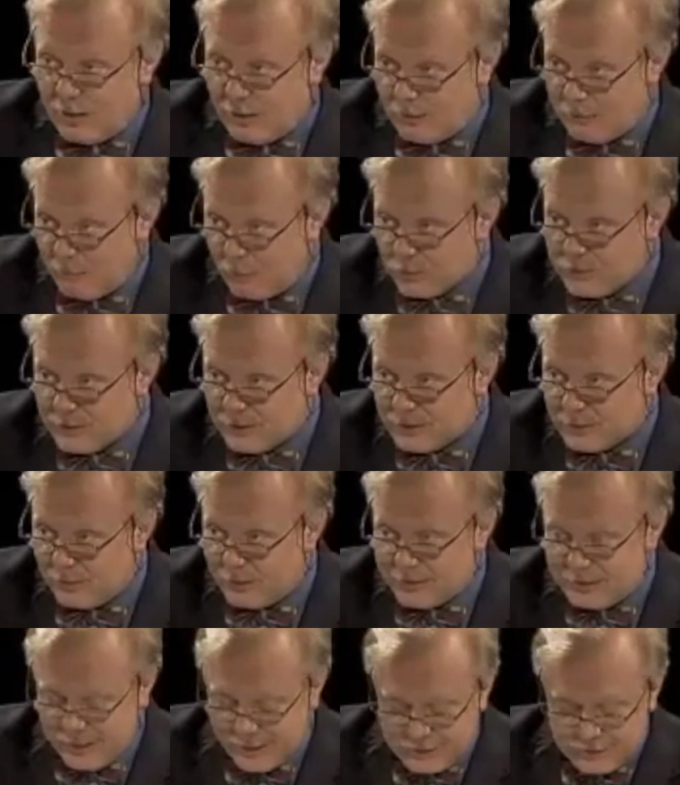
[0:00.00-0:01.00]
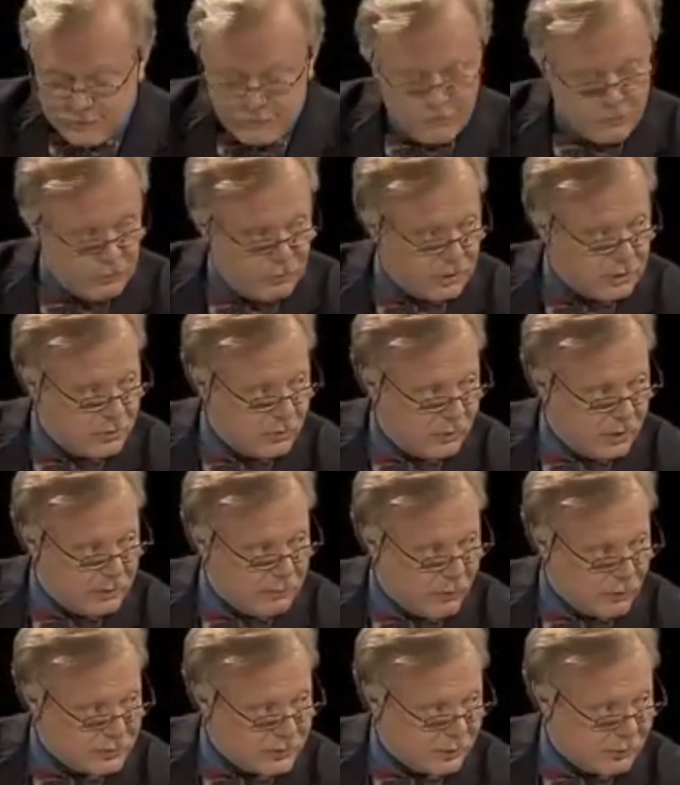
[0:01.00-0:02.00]
our Mozart quartet. We're doing
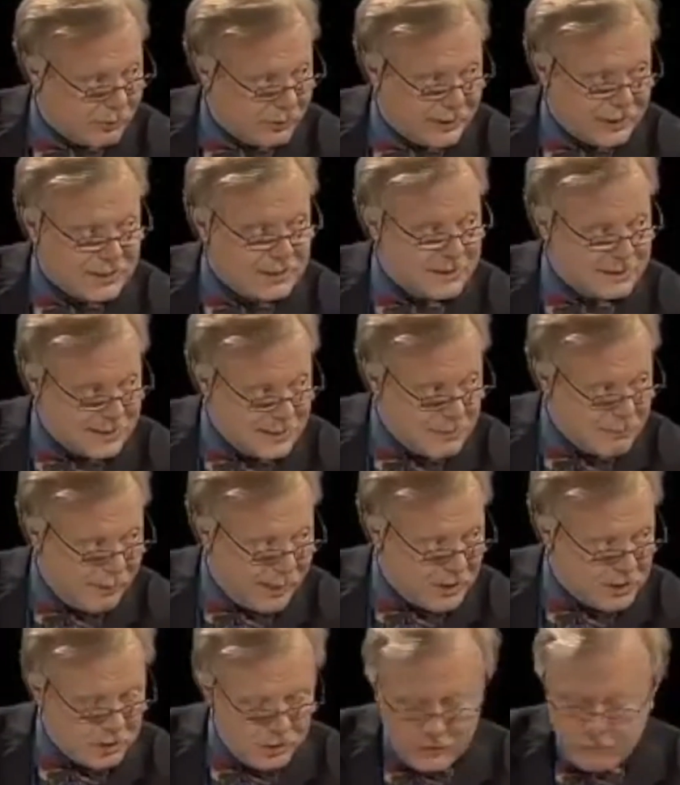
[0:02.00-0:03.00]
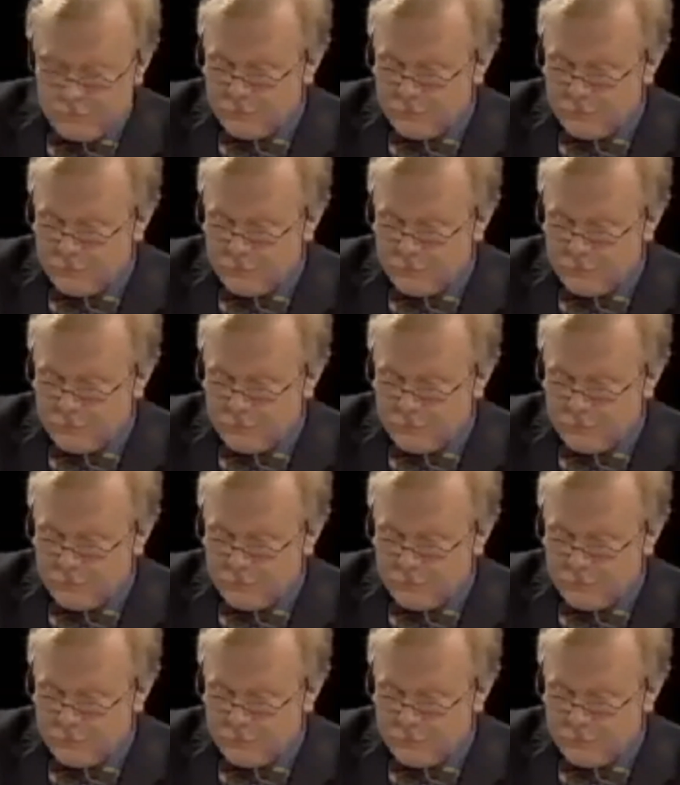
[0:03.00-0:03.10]
Mozart quartet in D major,